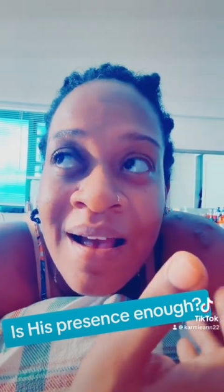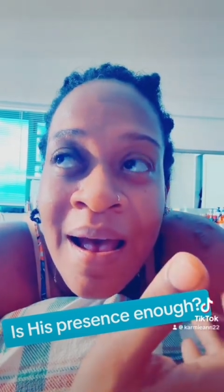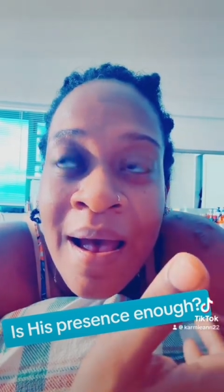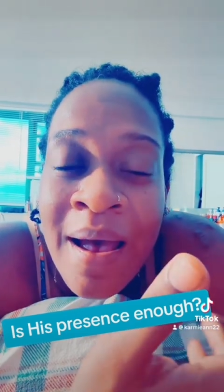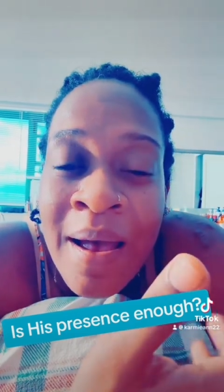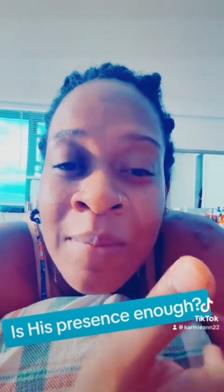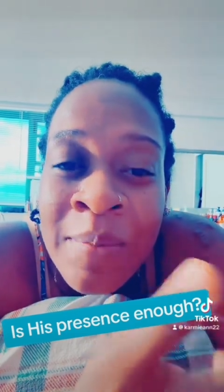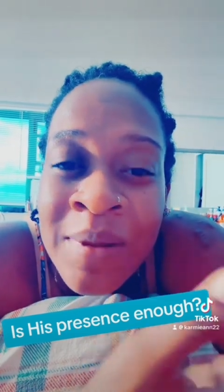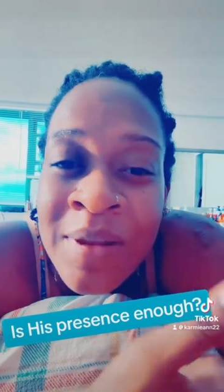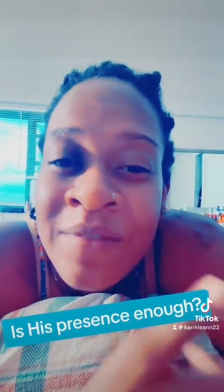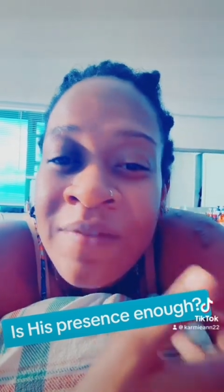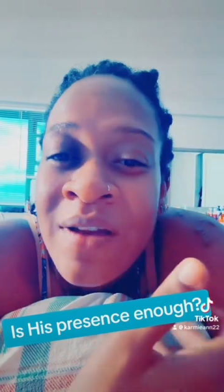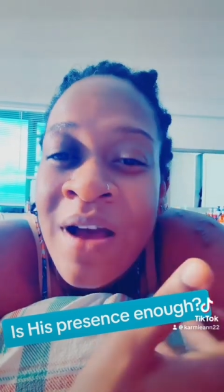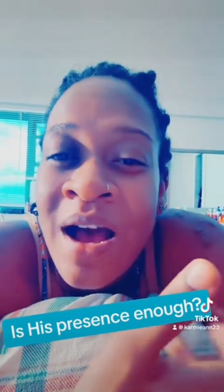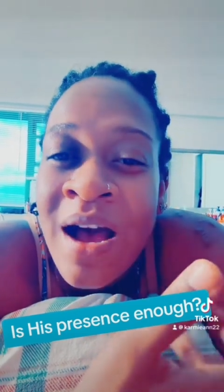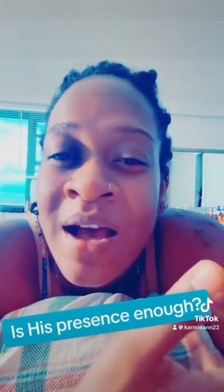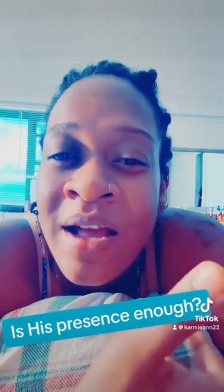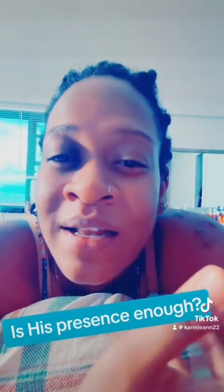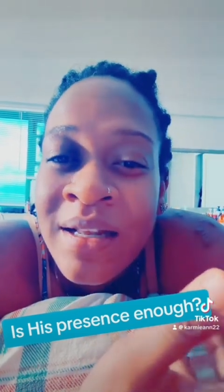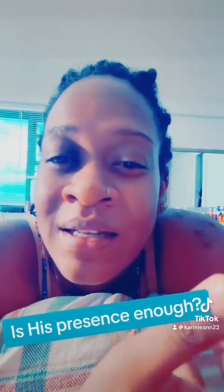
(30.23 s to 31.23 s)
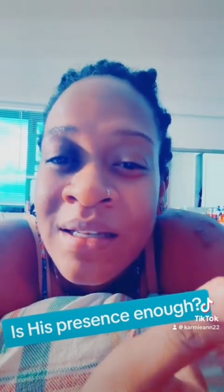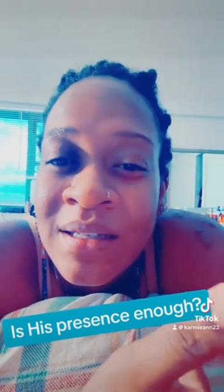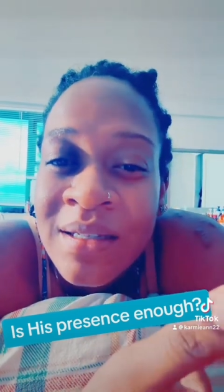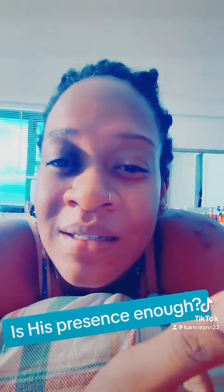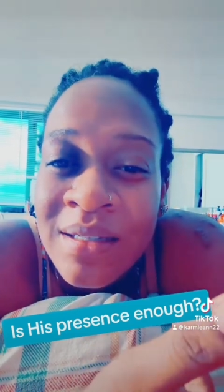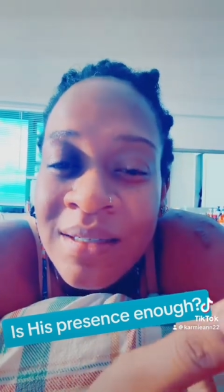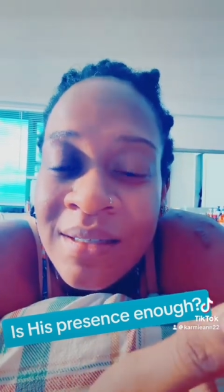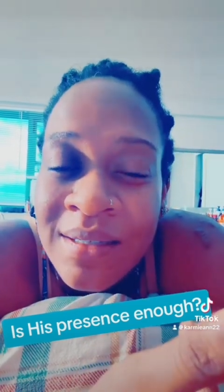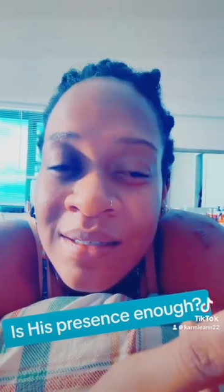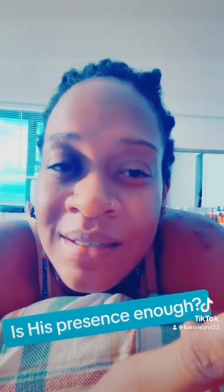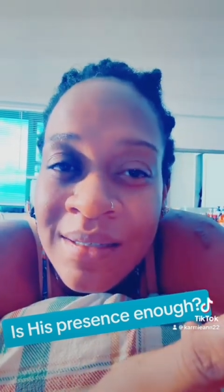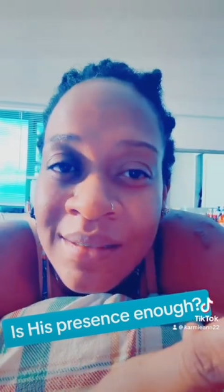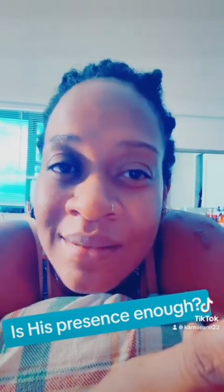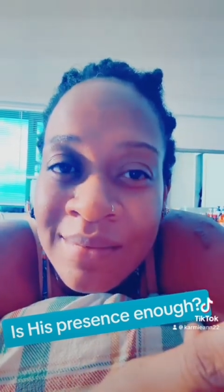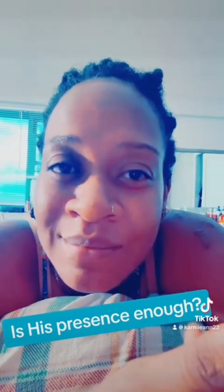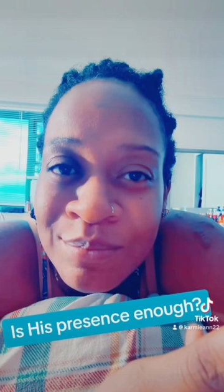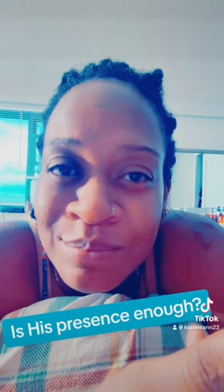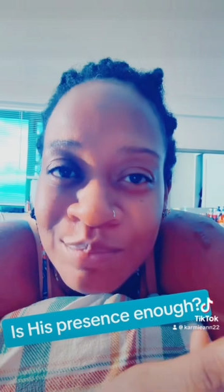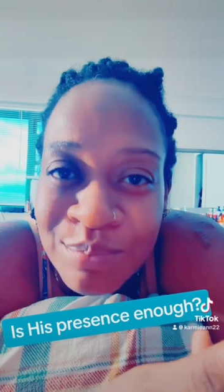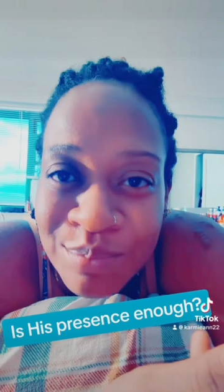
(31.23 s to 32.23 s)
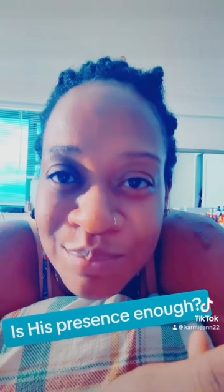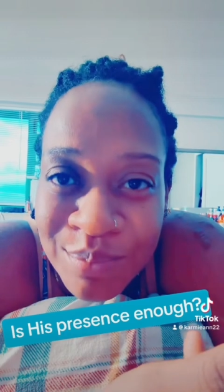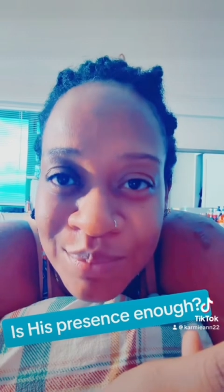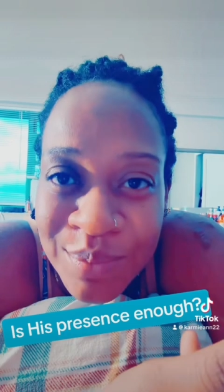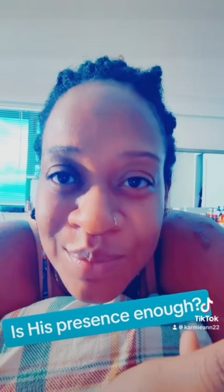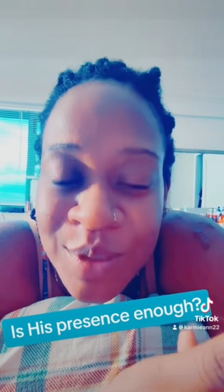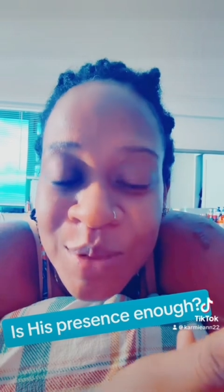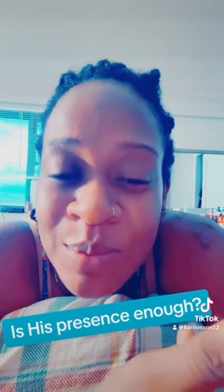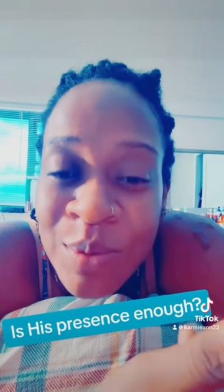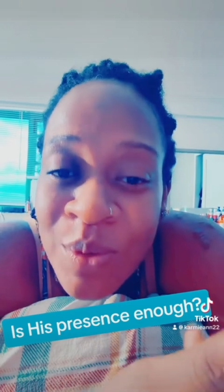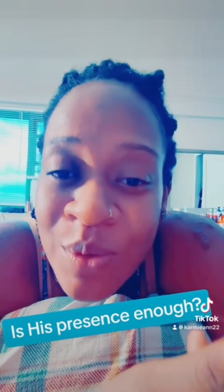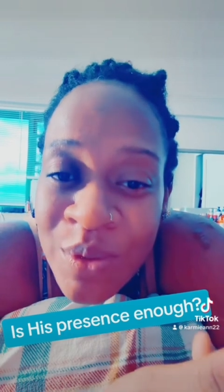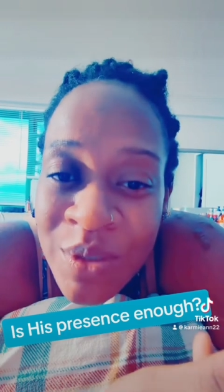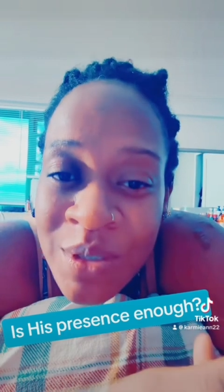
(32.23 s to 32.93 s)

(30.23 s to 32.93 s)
I believe God spoke